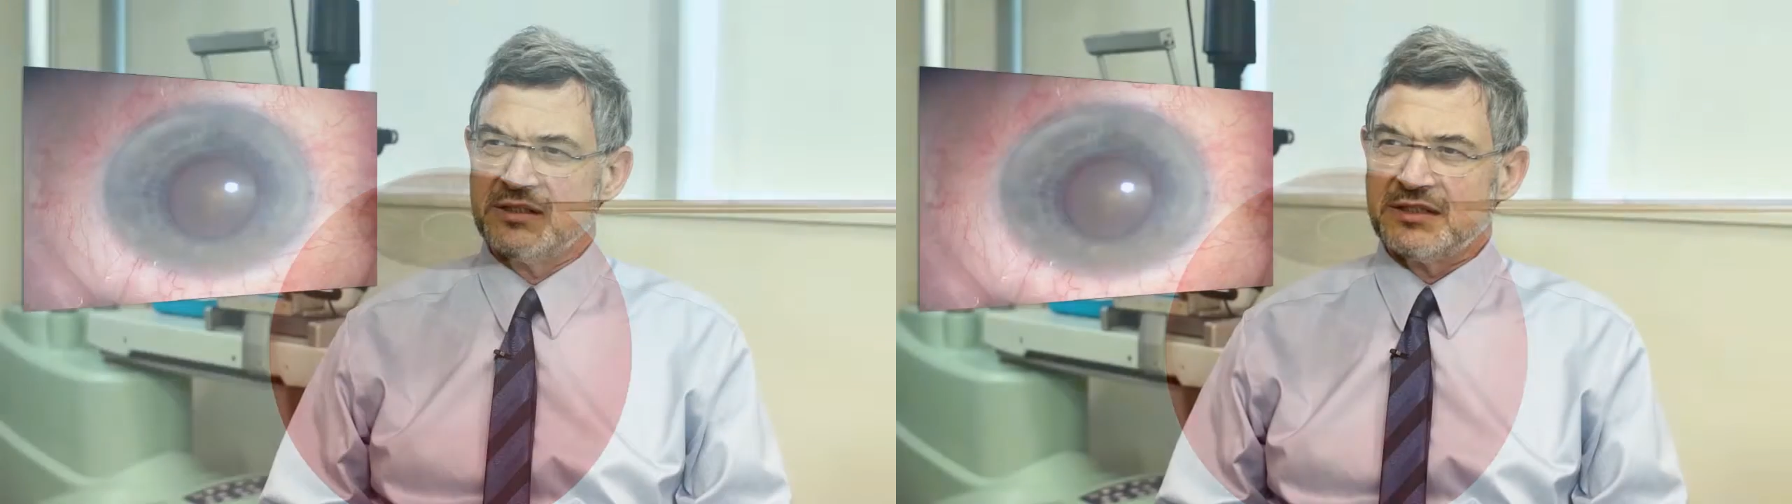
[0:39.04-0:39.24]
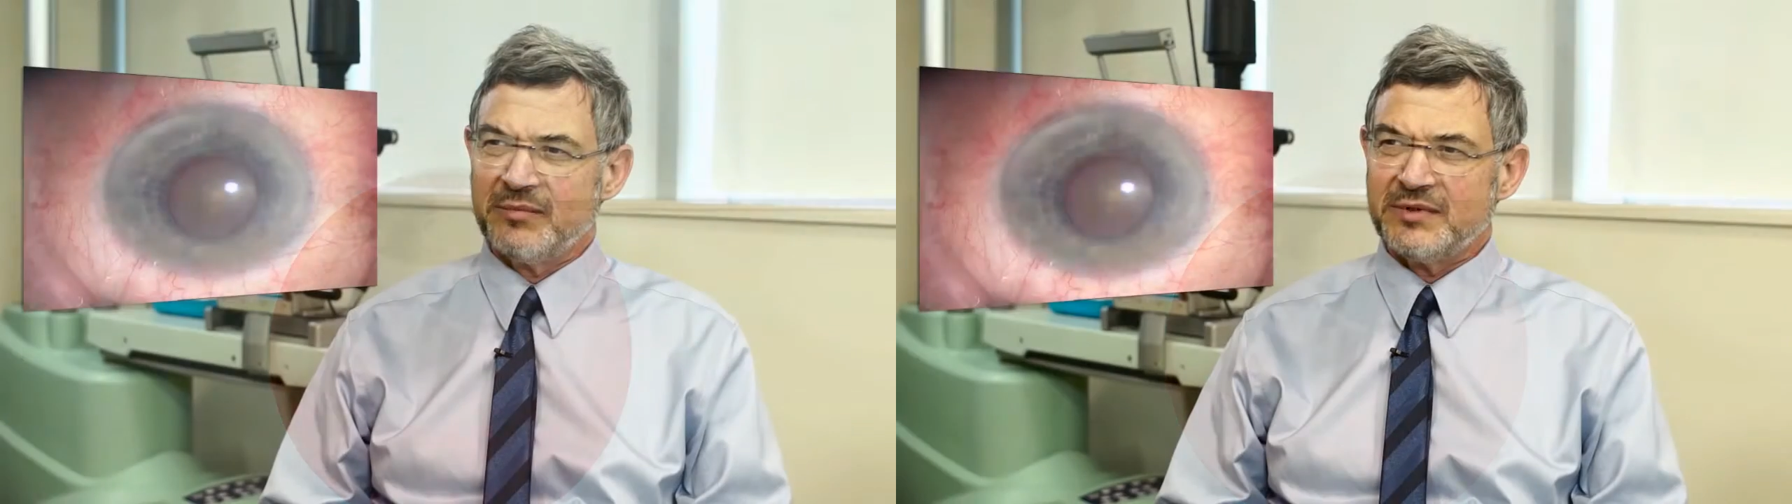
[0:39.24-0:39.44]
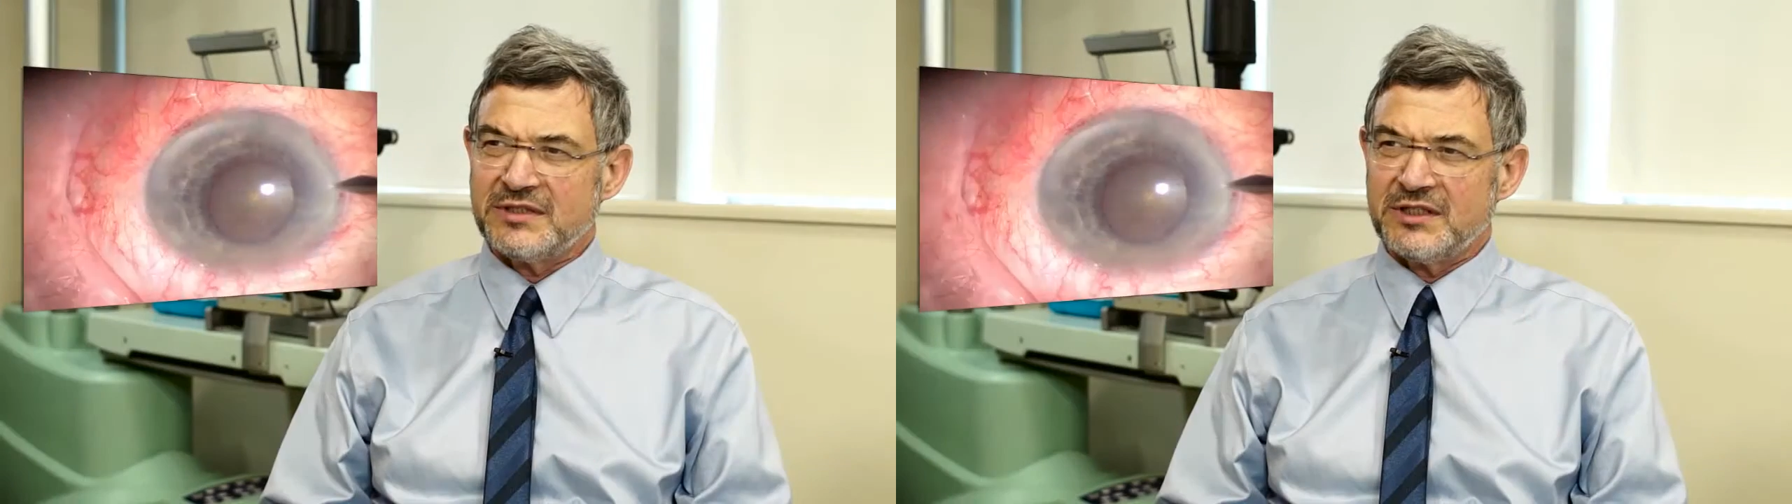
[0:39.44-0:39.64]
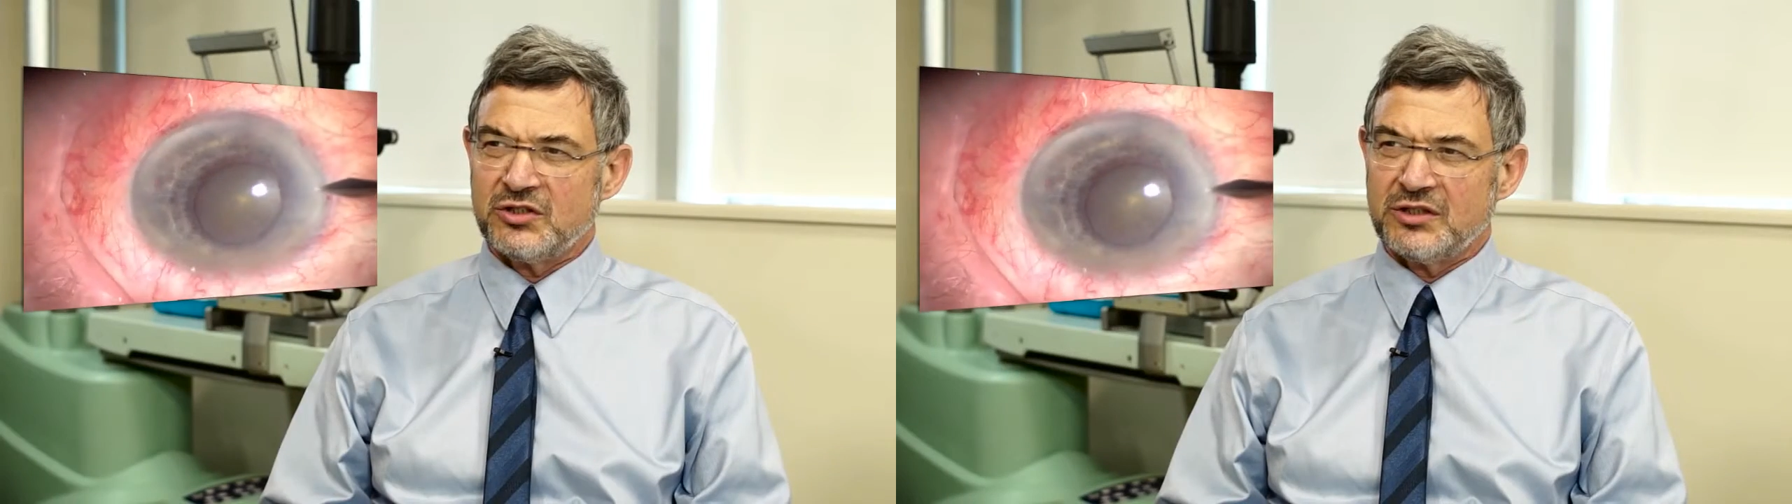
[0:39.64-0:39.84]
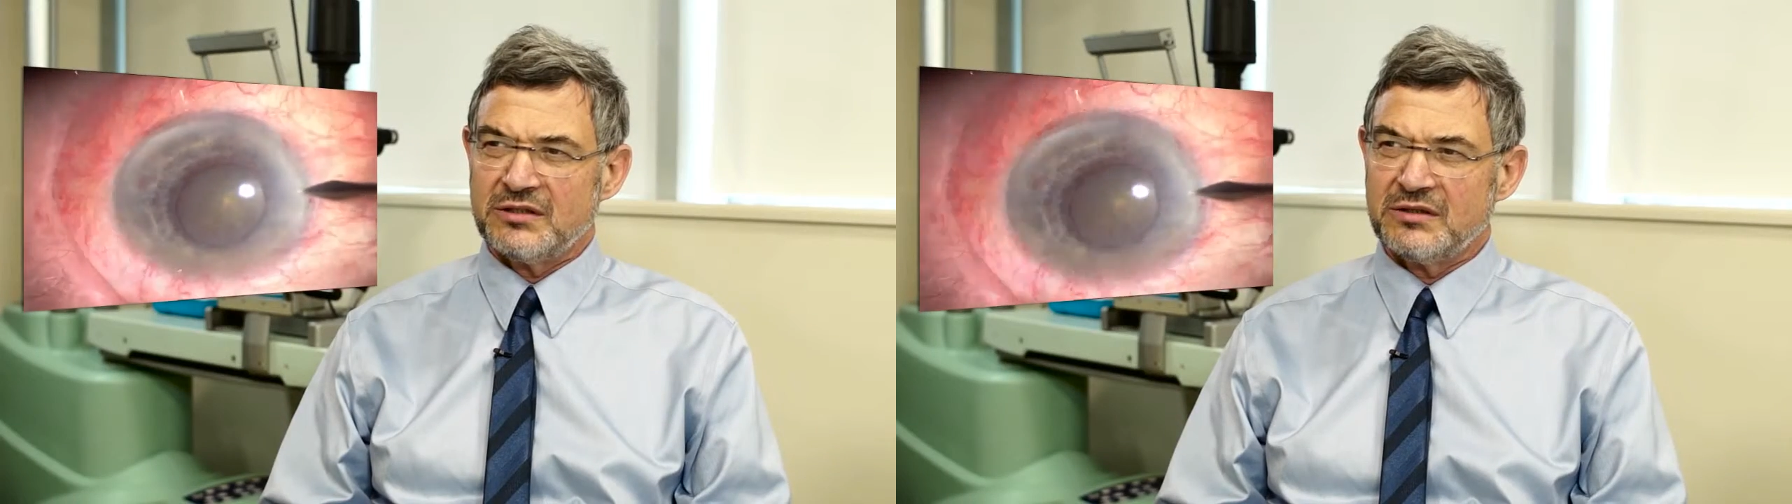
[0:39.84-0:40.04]
stab
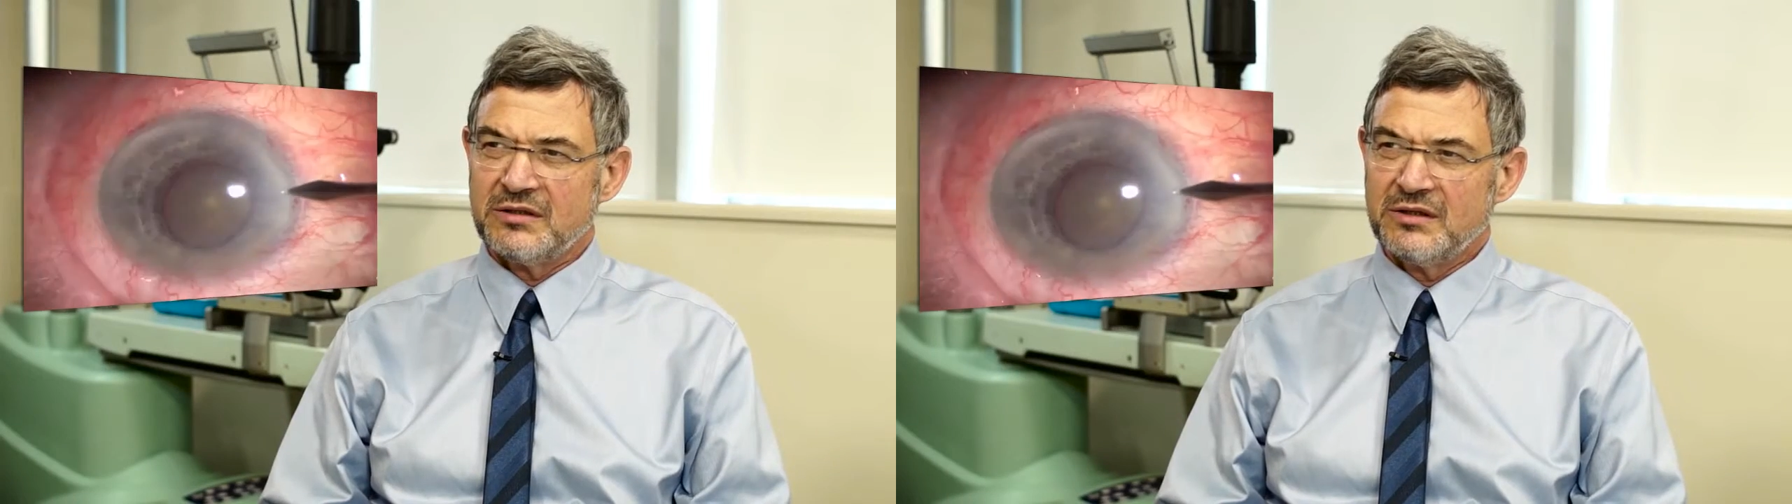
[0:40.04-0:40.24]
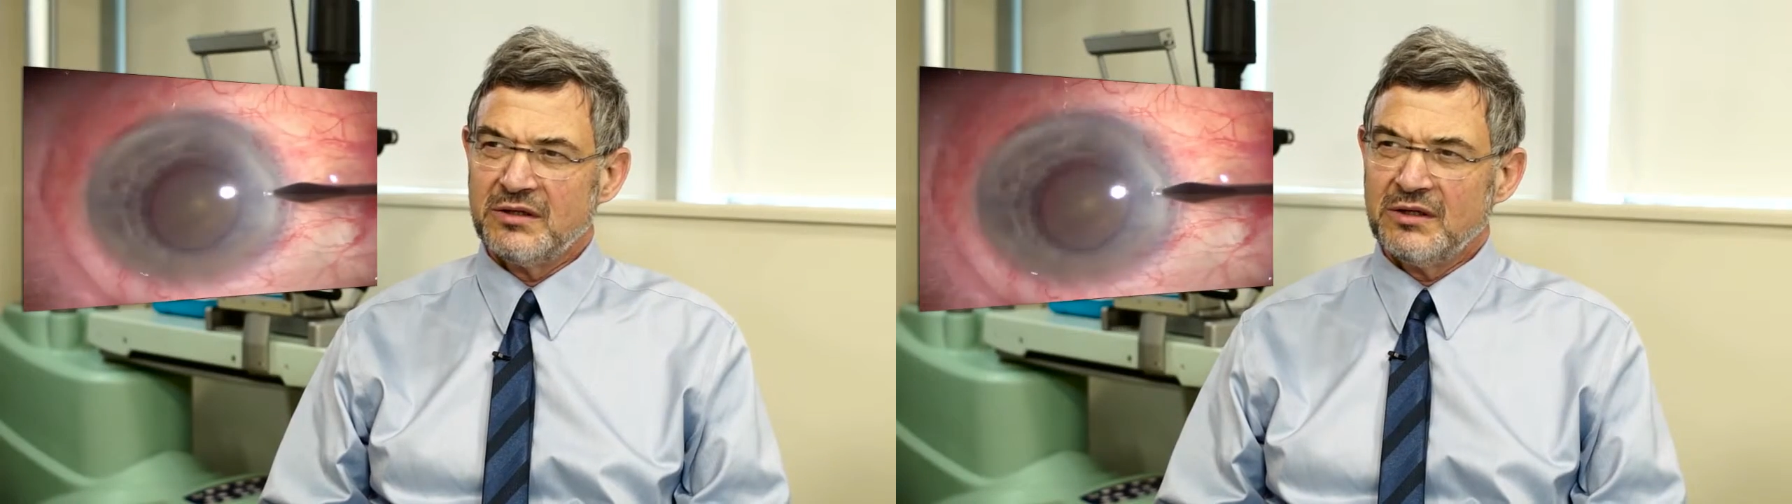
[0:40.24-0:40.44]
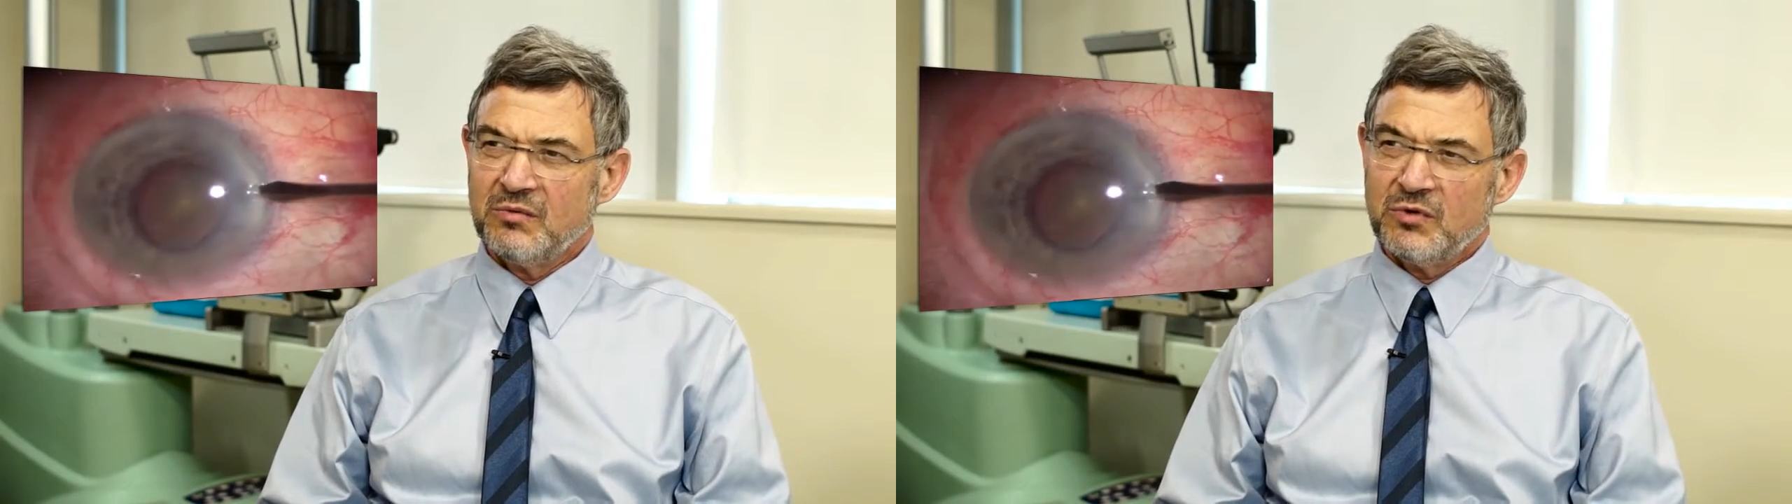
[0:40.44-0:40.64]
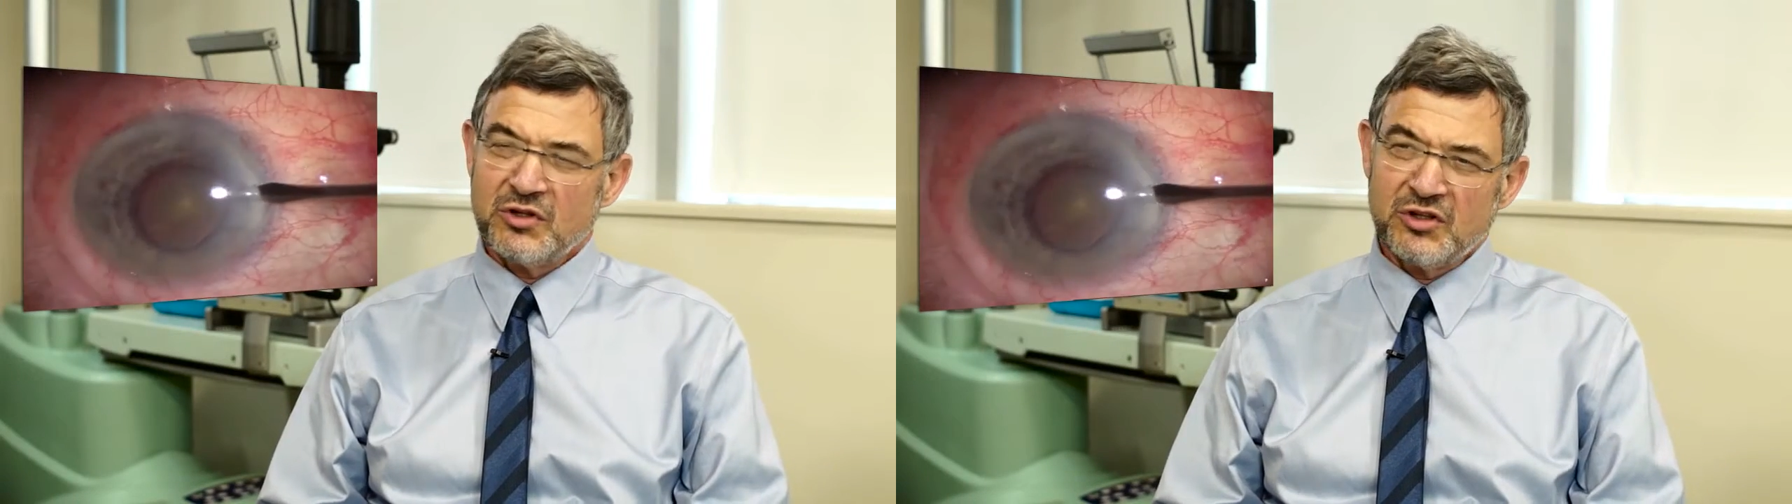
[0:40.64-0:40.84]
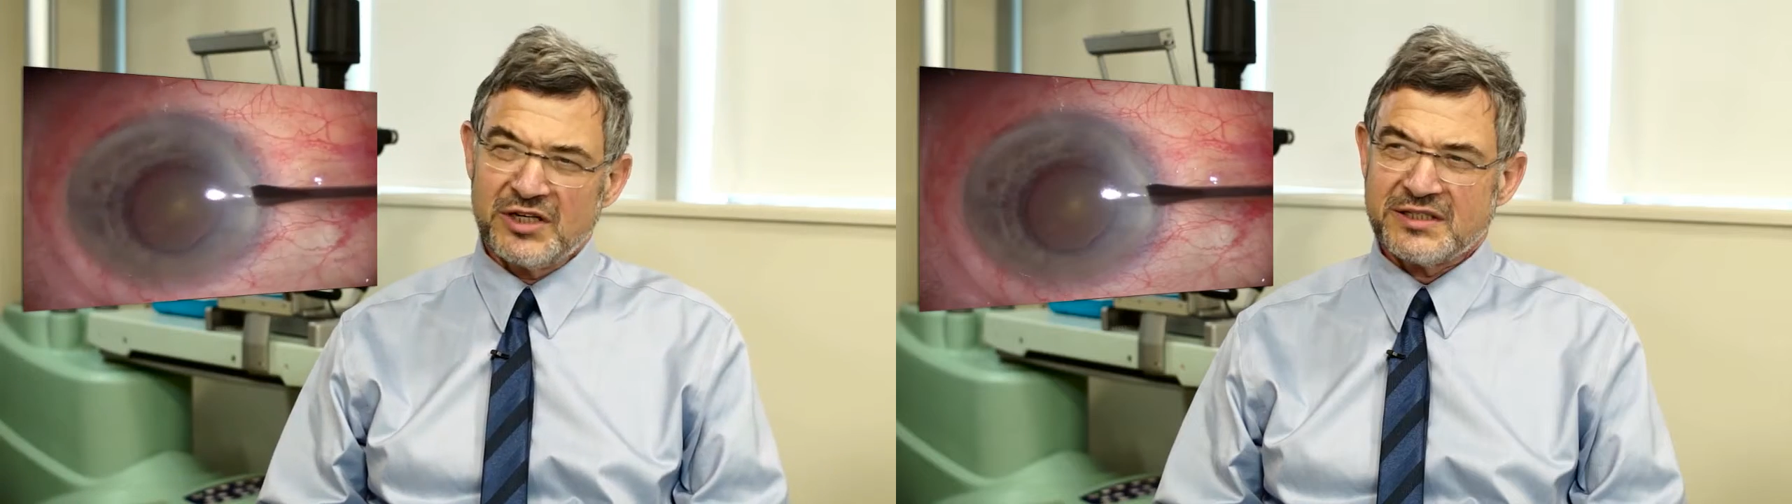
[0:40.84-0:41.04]
incision,
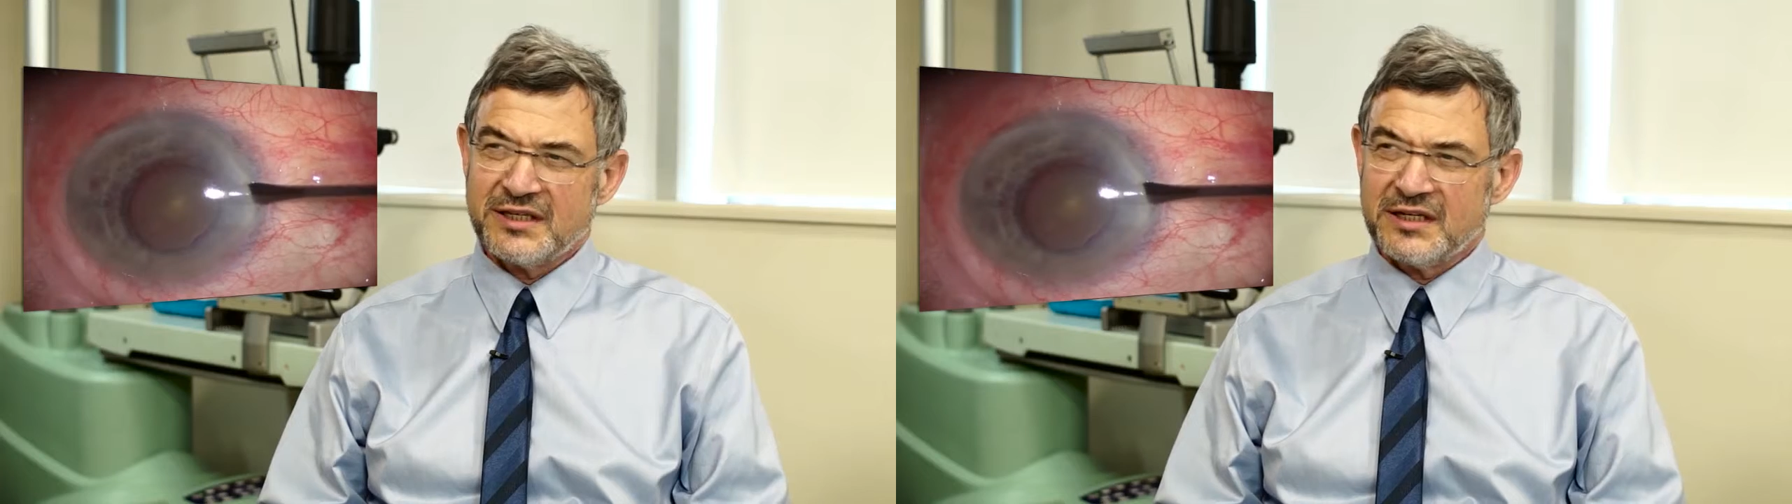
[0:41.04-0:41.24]
which is just a